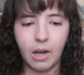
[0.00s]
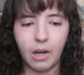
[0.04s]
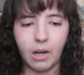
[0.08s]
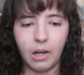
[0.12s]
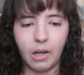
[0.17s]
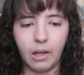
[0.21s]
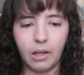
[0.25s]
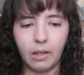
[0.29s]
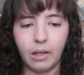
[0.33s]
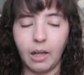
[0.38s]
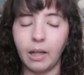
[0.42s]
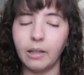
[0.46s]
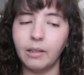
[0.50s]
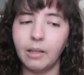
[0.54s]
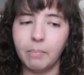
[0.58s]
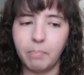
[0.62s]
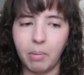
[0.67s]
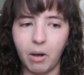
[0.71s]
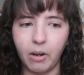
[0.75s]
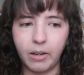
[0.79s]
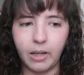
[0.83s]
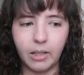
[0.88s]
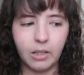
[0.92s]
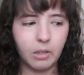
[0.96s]
Add the
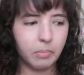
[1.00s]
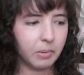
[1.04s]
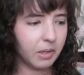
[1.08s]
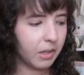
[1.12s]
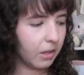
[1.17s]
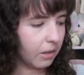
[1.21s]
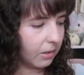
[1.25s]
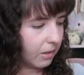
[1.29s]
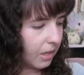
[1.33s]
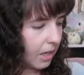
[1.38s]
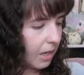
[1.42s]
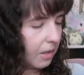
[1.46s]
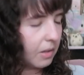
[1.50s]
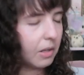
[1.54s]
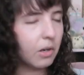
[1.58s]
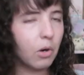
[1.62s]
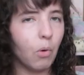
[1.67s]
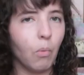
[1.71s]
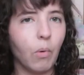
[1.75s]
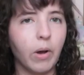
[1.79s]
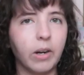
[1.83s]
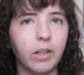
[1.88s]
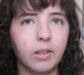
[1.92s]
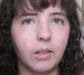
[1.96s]
pockets, because he
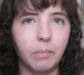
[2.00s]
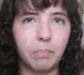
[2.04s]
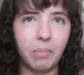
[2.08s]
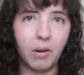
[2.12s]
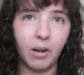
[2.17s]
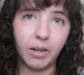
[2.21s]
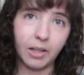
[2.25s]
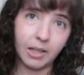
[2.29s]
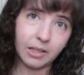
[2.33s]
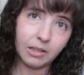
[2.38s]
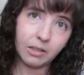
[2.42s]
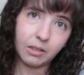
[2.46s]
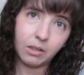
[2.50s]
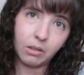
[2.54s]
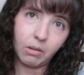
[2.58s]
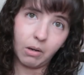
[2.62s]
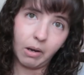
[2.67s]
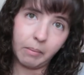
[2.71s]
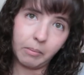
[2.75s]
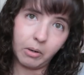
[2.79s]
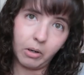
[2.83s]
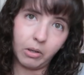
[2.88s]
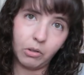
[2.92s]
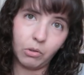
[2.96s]
didn't want the pockets, so
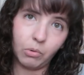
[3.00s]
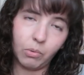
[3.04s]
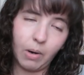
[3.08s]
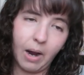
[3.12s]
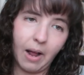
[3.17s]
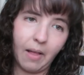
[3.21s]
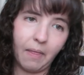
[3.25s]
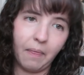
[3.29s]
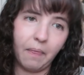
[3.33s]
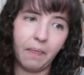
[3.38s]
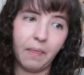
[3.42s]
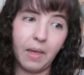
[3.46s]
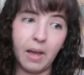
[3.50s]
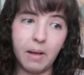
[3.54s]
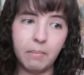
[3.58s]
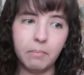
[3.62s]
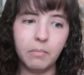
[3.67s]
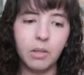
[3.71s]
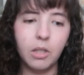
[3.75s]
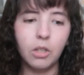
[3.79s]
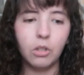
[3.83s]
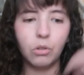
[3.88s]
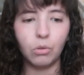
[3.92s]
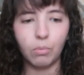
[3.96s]
I'm going to add
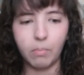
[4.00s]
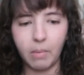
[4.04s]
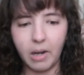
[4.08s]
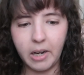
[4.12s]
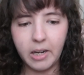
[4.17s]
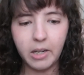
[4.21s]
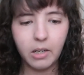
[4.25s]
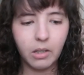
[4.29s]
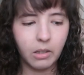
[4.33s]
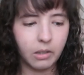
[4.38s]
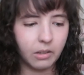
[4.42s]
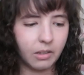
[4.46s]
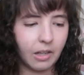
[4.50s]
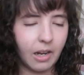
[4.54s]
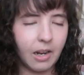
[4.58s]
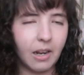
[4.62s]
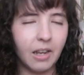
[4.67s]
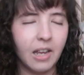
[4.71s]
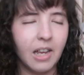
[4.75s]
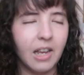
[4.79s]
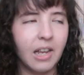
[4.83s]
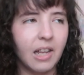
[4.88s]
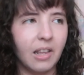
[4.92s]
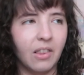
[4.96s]
them to mine because
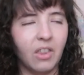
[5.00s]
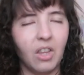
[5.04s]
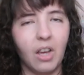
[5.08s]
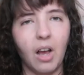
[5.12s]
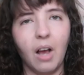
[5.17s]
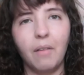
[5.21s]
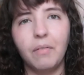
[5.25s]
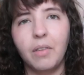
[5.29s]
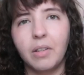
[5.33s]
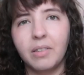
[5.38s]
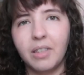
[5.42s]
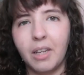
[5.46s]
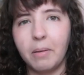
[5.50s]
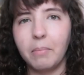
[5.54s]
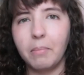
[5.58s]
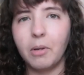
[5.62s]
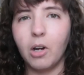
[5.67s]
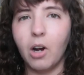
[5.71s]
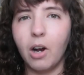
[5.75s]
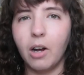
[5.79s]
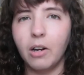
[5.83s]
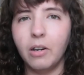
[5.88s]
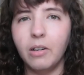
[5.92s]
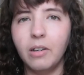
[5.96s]
they have the same
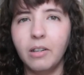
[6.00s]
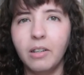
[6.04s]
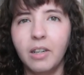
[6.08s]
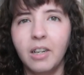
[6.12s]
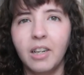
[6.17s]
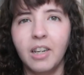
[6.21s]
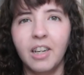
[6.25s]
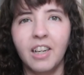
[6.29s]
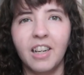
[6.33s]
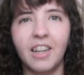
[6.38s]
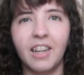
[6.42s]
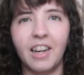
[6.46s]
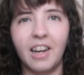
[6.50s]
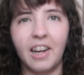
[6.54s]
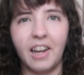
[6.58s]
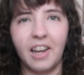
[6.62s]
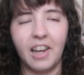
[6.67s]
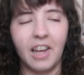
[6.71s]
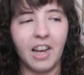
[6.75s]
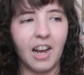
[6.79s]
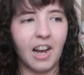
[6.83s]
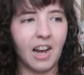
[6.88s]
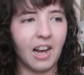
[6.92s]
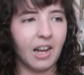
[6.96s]
color.
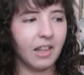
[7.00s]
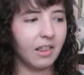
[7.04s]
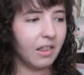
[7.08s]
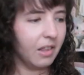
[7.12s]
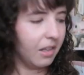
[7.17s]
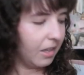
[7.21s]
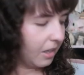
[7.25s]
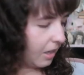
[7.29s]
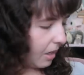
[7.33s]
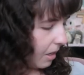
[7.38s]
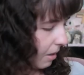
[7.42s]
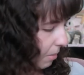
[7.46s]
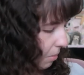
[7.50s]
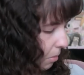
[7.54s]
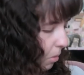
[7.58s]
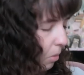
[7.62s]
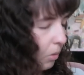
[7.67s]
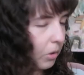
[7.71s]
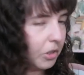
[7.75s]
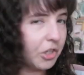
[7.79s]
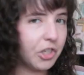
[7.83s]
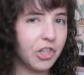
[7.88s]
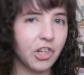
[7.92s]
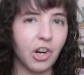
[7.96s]
I had
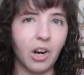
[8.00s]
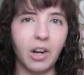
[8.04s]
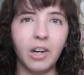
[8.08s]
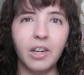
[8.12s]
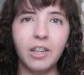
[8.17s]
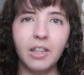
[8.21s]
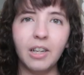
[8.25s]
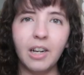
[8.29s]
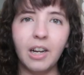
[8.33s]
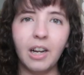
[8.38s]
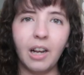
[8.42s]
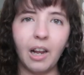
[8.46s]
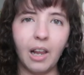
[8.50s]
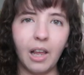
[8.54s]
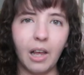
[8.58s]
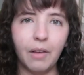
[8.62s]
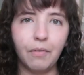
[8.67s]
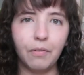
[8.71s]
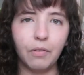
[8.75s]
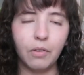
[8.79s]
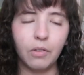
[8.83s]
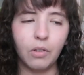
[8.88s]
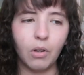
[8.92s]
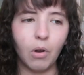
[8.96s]
more yarn
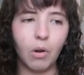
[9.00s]
left